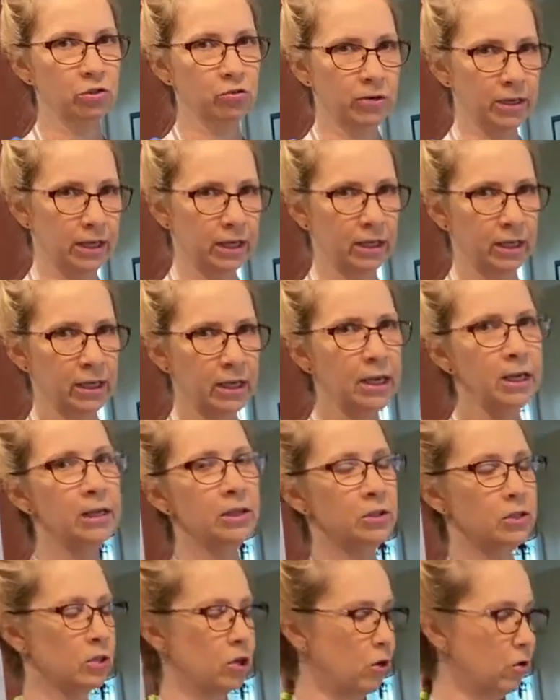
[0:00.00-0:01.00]
drink.
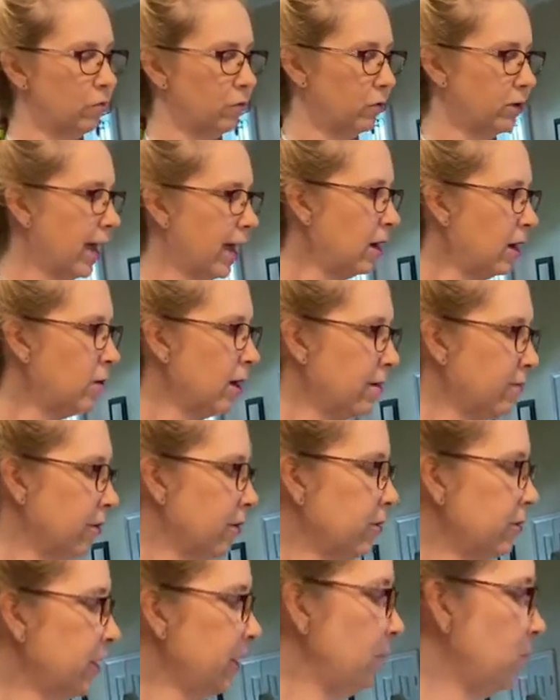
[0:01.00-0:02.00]
So for now, I've
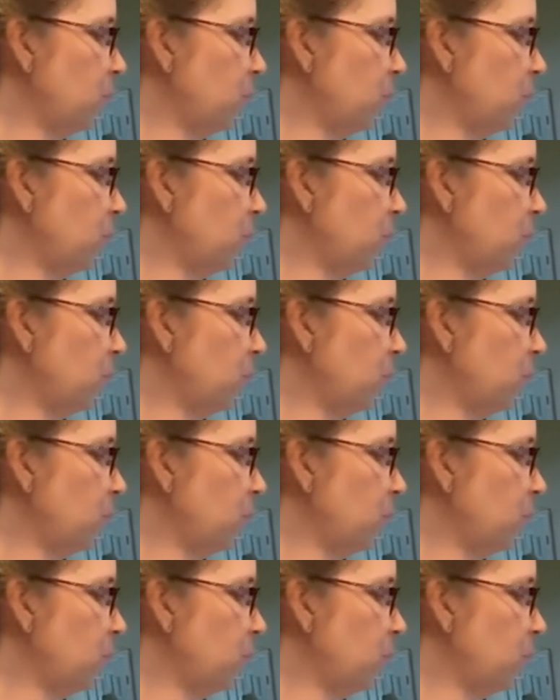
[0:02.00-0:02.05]
already